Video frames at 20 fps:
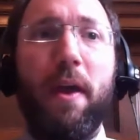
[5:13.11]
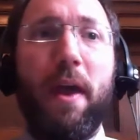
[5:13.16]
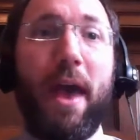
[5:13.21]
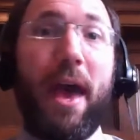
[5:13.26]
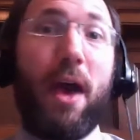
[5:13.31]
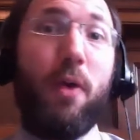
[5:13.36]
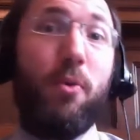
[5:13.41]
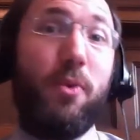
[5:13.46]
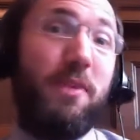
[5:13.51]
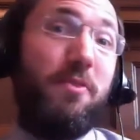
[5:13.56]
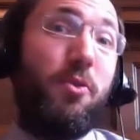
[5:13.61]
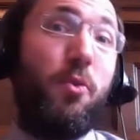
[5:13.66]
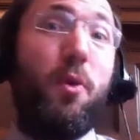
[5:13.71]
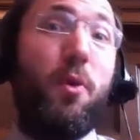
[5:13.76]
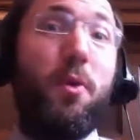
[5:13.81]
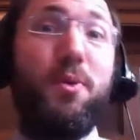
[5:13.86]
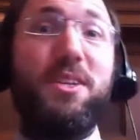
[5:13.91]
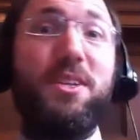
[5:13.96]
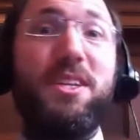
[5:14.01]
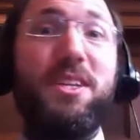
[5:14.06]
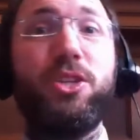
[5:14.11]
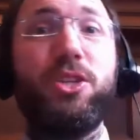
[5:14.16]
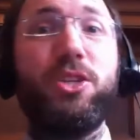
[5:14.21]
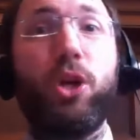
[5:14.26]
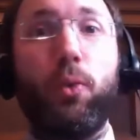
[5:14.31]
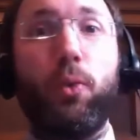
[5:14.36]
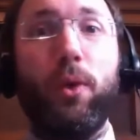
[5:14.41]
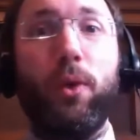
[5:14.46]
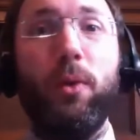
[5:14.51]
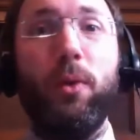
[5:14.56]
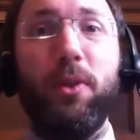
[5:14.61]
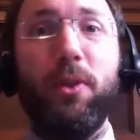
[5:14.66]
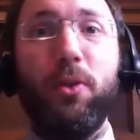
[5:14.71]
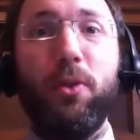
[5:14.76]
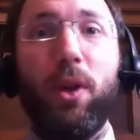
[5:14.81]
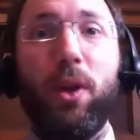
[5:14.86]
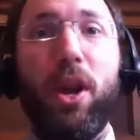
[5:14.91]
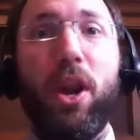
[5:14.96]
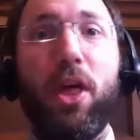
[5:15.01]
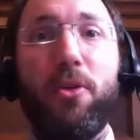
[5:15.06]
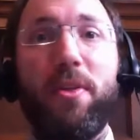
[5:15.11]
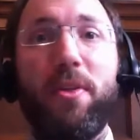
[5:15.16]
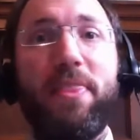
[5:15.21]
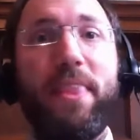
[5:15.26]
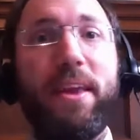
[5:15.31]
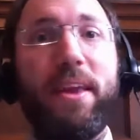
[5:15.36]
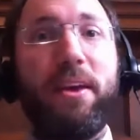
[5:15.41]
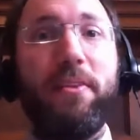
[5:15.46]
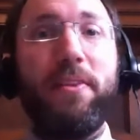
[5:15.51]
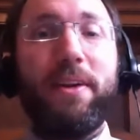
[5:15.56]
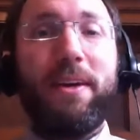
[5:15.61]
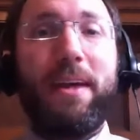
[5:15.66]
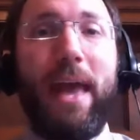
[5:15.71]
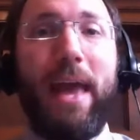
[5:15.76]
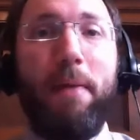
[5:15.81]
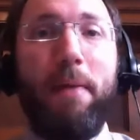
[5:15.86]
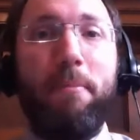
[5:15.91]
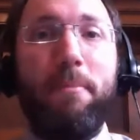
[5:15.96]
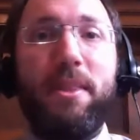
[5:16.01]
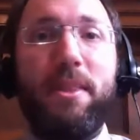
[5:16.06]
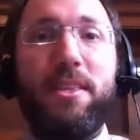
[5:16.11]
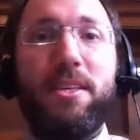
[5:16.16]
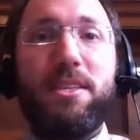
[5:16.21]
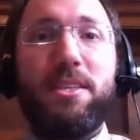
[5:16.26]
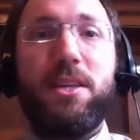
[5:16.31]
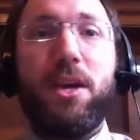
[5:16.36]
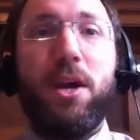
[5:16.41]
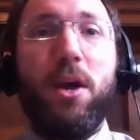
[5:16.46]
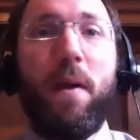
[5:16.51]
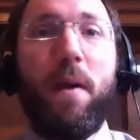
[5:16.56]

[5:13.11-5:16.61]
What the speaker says: and even when we're disagreeing with one another, that there can be this